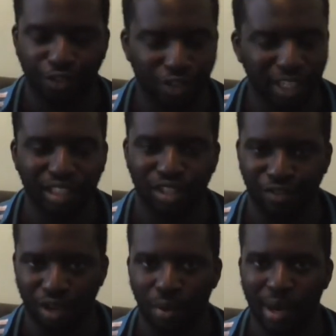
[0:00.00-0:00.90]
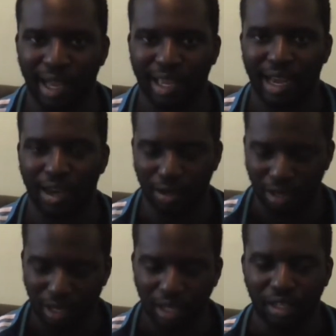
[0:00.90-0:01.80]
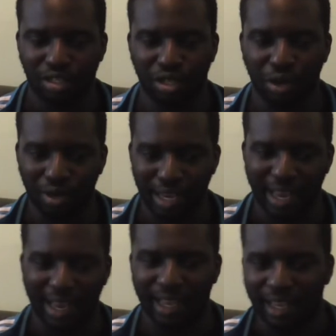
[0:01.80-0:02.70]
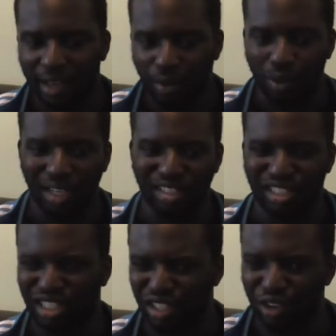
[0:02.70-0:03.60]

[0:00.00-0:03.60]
for each of your workout so that once